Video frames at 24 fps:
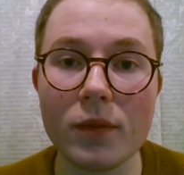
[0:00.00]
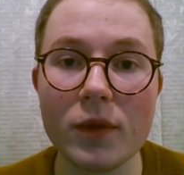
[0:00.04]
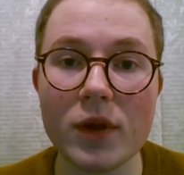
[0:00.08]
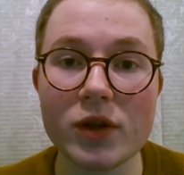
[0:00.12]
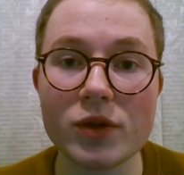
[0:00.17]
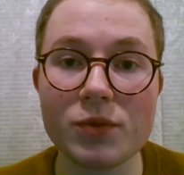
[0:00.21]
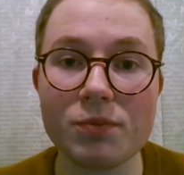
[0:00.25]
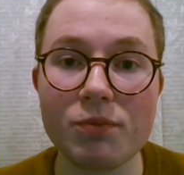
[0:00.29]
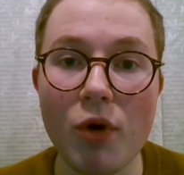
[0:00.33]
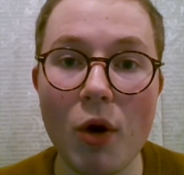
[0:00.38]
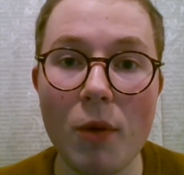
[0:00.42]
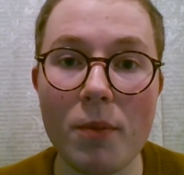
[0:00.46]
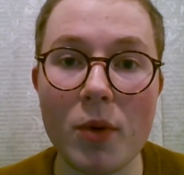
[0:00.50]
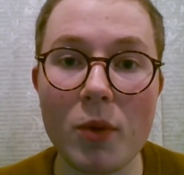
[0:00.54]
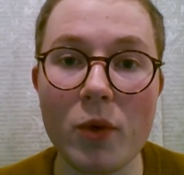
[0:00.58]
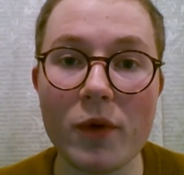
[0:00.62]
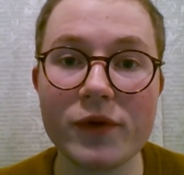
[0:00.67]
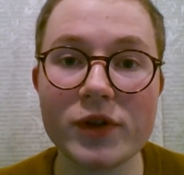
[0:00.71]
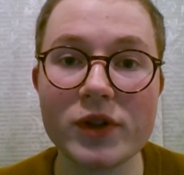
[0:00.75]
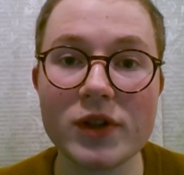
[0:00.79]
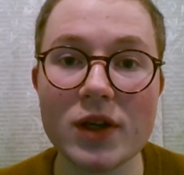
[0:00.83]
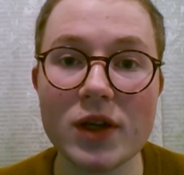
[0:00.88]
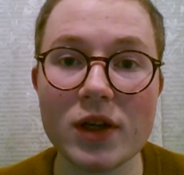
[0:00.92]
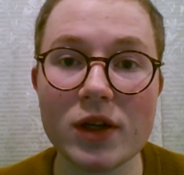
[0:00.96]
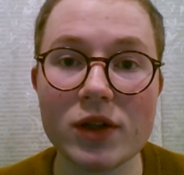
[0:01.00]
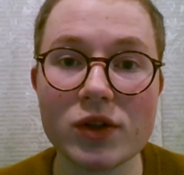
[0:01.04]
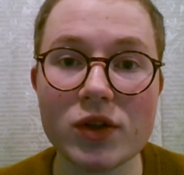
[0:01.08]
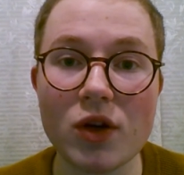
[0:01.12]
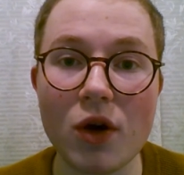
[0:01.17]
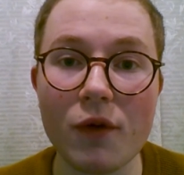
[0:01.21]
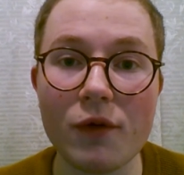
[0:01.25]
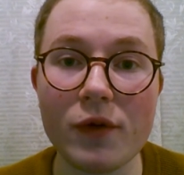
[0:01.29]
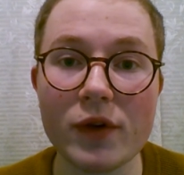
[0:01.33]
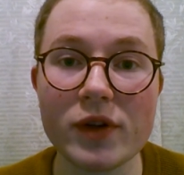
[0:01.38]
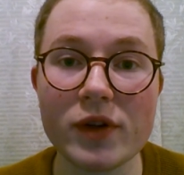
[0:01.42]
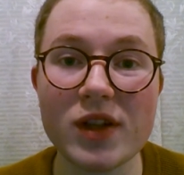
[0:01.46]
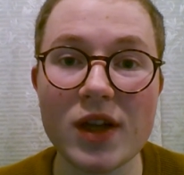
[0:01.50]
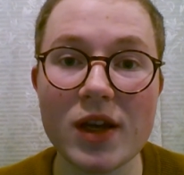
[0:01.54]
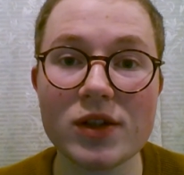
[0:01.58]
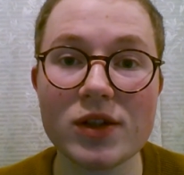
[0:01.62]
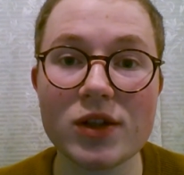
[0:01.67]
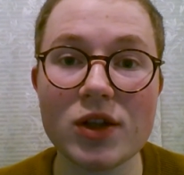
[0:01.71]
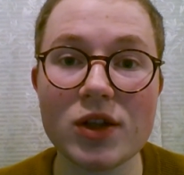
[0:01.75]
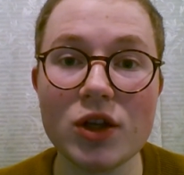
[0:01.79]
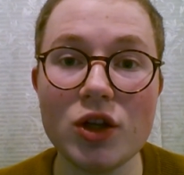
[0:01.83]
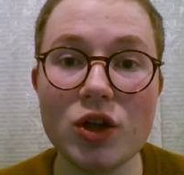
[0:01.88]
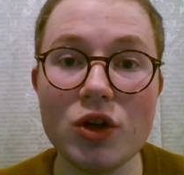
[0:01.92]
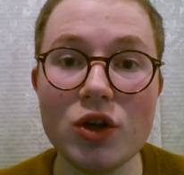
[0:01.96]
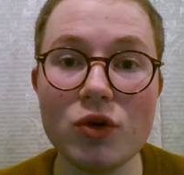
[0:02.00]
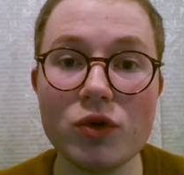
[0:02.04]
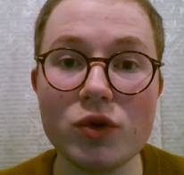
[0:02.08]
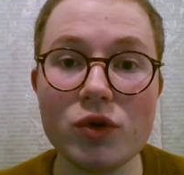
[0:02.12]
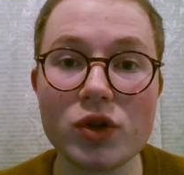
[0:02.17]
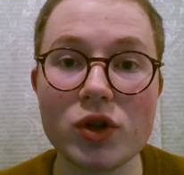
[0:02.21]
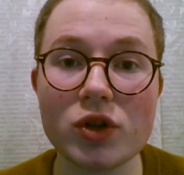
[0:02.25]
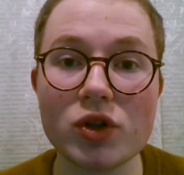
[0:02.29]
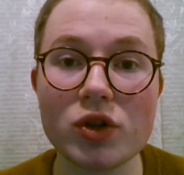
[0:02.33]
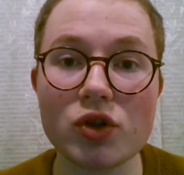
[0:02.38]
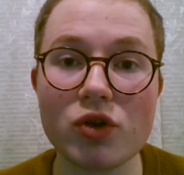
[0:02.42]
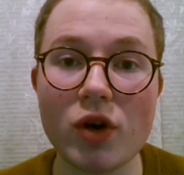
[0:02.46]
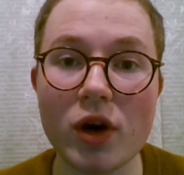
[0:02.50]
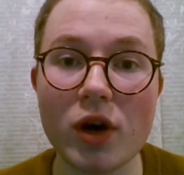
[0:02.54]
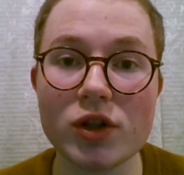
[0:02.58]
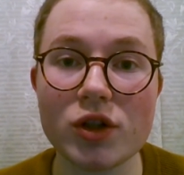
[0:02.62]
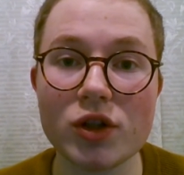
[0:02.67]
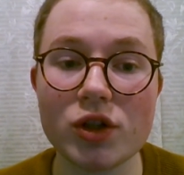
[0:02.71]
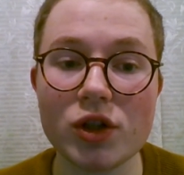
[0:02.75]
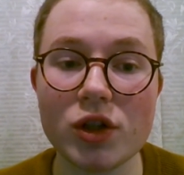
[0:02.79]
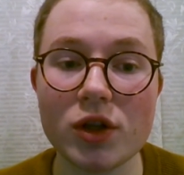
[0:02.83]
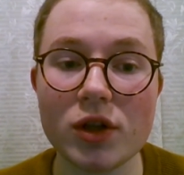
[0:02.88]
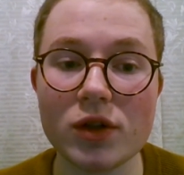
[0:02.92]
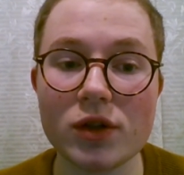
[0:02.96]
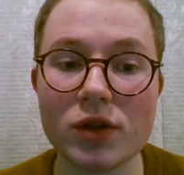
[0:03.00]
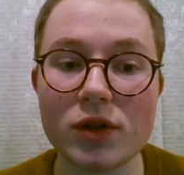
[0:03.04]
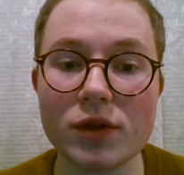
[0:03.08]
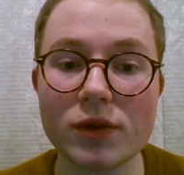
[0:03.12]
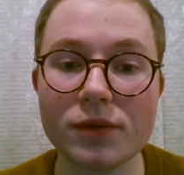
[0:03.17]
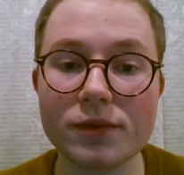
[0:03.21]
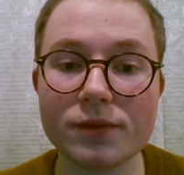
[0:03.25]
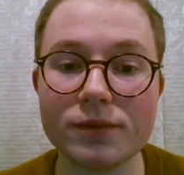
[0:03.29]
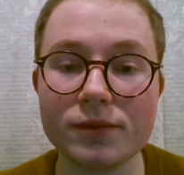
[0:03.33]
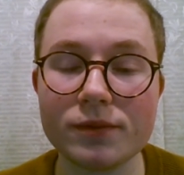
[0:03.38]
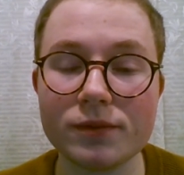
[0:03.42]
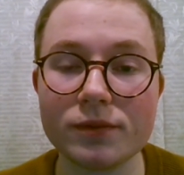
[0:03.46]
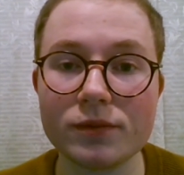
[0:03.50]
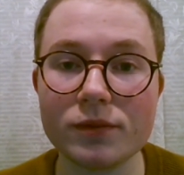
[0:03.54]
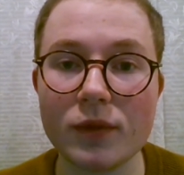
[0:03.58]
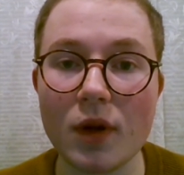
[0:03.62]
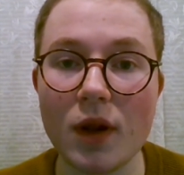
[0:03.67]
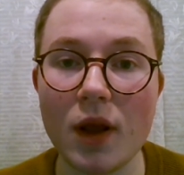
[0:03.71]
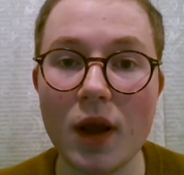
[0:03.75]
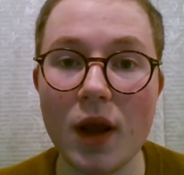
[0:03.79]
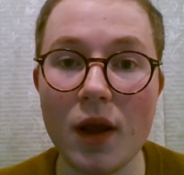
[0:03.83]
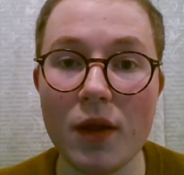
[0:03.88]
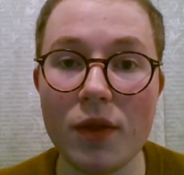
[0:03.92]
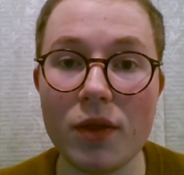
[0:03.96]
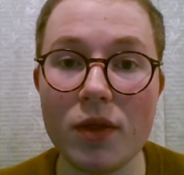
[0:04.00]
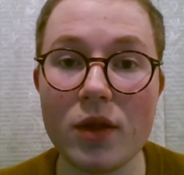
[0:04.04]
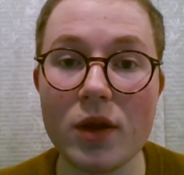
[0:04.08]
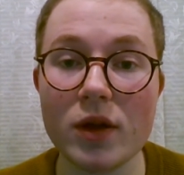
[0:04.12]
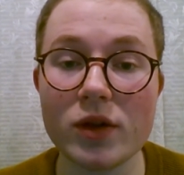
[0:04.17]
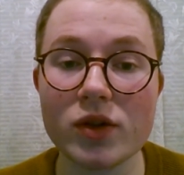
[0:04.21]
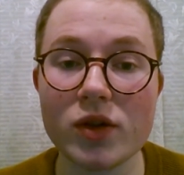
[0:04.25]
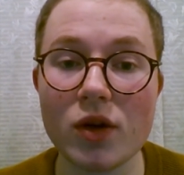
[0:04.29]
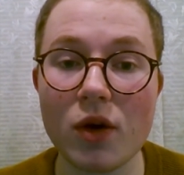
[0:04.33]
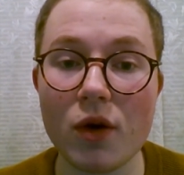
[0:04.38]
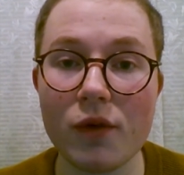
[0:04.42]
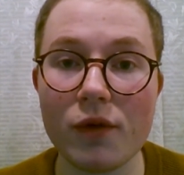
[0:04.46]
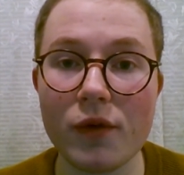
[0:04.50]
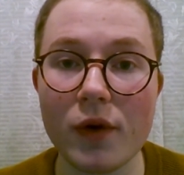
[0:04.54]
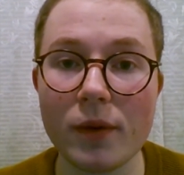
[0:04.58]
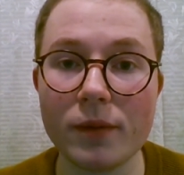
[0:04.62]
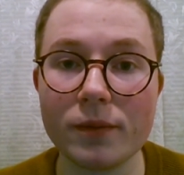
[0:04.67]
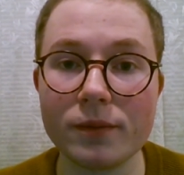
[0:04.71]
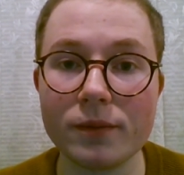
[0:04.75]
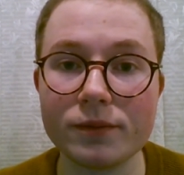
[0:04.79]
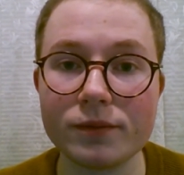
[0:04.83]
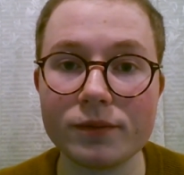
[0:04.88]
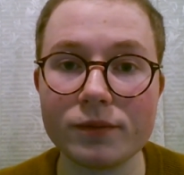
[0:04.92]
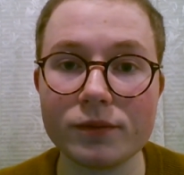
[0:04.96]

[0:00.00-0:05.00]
this problem with Seeger solvers is to use strategies in the solver.